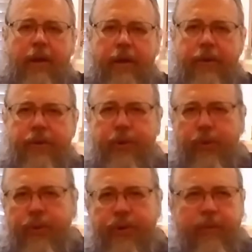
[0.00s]
in
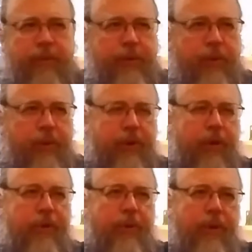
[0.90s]
Jerusalem, of course,
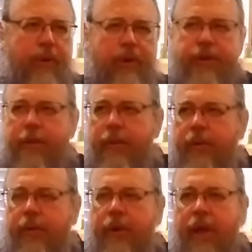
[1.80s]
also the Holy
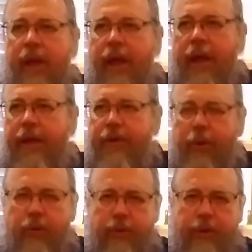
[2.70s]
Sepulchre had its
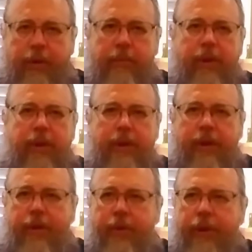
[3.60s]
own
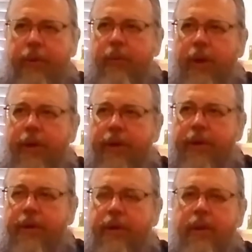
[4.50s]
completely unique rite.
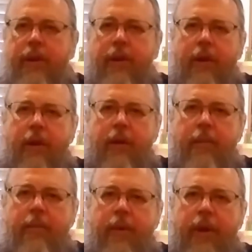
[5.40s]

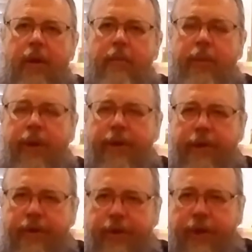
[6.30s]
Um, but
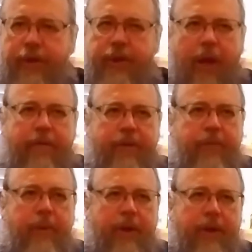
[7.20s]
St.
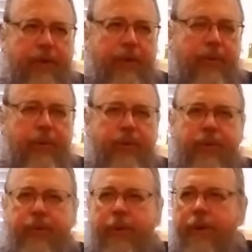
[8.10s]
Savas Monastery, which
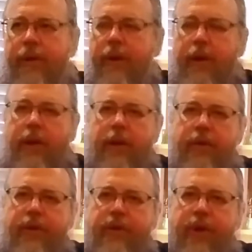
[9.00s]
is where
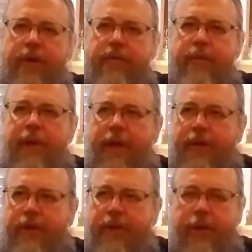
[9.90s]
St. John of
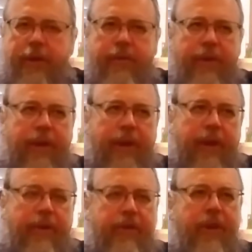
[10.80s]
Damascus lived in the
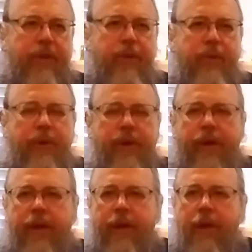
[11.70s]
8th
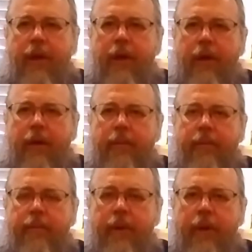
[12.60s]
century,
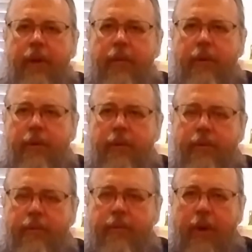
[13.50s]
um, and where
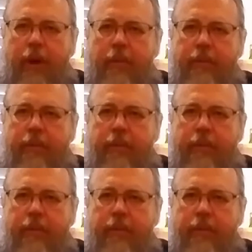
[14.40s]
uh,